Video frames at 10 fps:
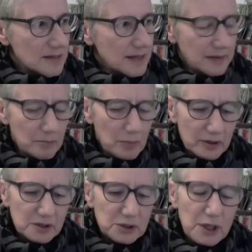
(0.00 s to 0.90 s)
the
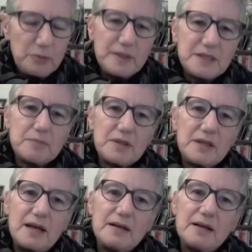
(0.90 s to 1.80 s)
monotropism
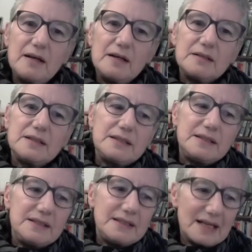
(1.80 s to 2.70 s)
thing
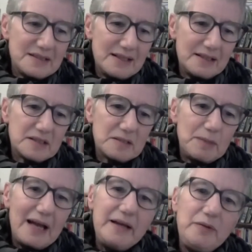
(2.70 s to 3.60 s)
doesn't
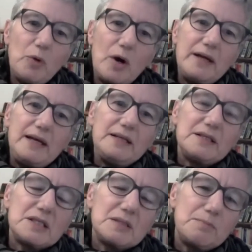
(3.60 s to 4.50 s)
explain why
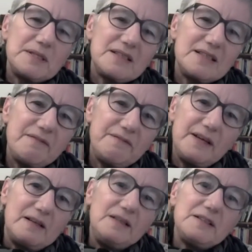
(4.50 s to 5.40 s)
it's
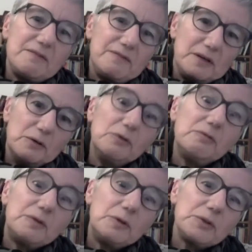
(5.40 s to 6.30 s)
specifically difficult
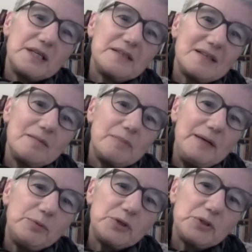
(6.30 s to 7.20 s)
for autistic
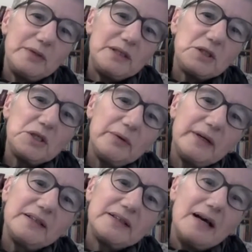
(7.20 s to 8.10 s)
people to
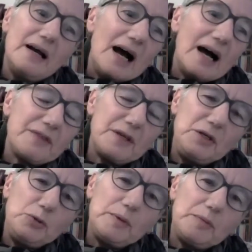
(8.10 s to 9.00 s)
intuit other
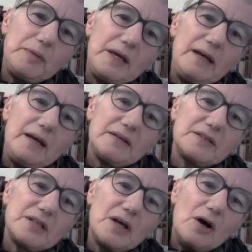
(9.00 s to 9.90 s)
human
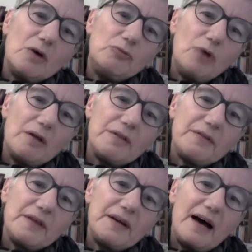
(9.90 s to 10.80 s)
beings rather
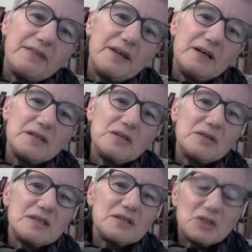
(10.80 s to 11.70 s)
than other
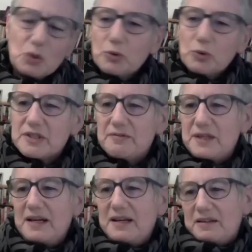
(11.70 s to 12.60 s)
sorts of
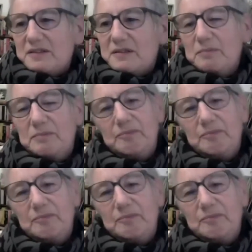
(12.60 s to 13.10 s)
things.